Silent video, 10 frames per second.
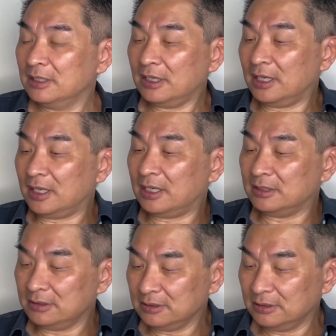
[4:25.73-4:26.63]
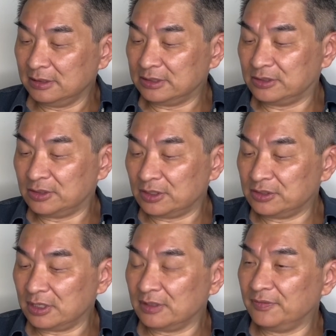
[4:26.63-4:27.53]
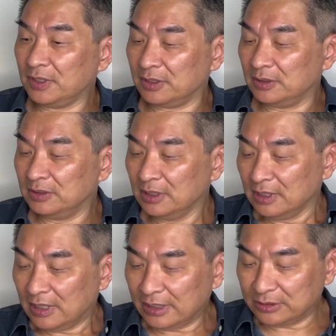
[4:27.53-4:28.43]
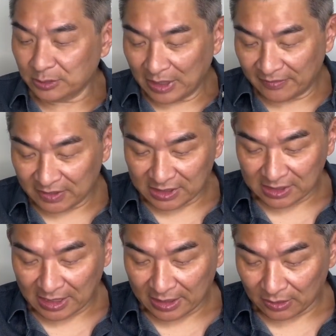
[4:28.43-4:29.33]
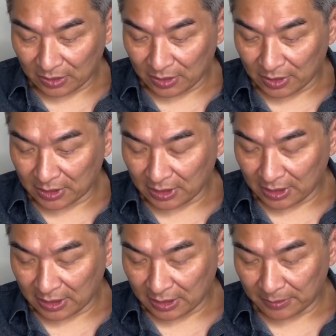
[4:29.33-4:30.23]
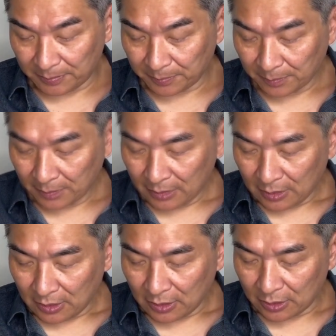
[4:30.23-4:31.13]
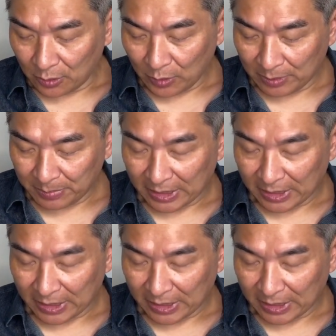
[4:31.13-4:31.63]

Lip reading: And let's just take a photo. I do have this set on auto white